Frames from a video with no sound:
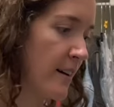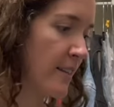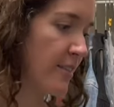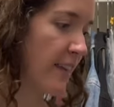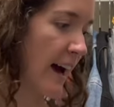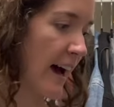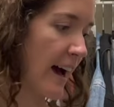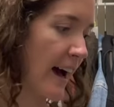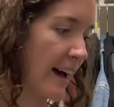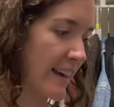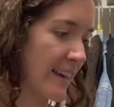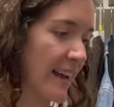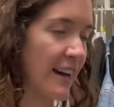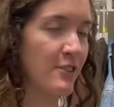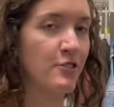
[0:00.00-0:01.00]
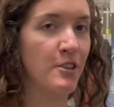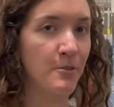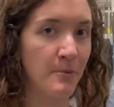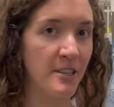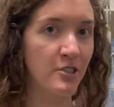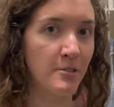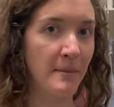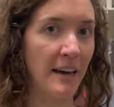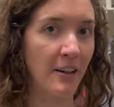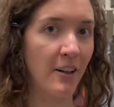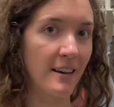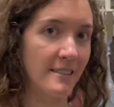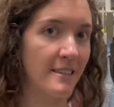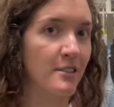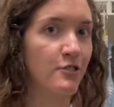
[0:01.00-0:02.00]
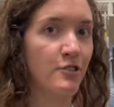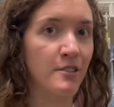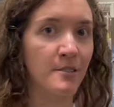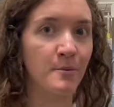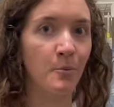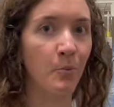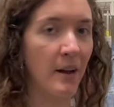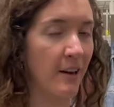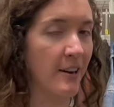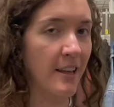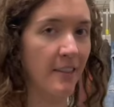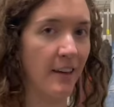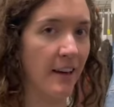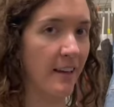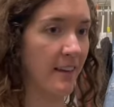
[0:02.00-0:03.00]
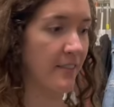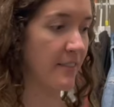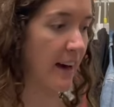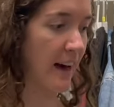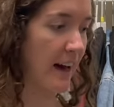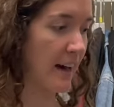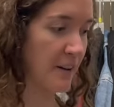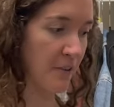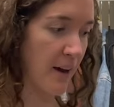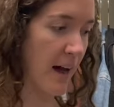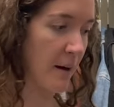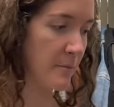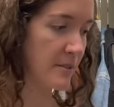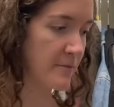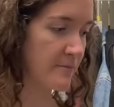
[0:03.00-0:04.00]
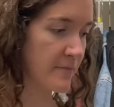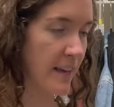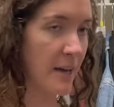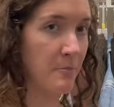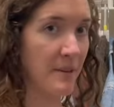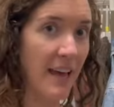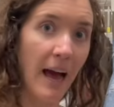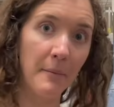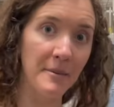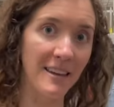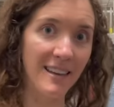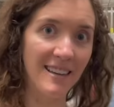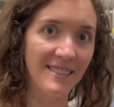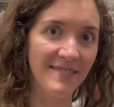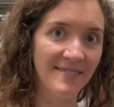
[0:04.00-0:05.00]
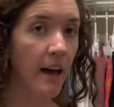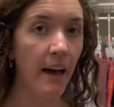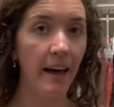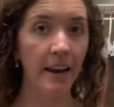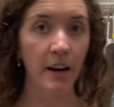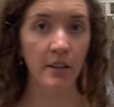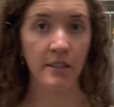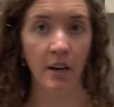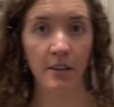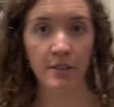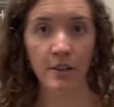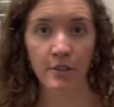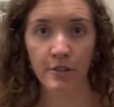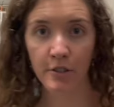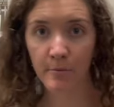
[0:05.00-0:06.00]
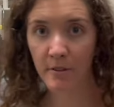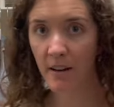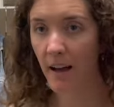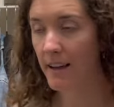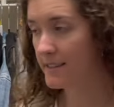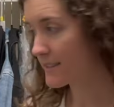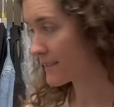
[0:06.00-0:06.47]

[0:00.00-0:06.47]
that I can actually reach in my closet and just wear anything that I grab and be happy in it. And it was also super nice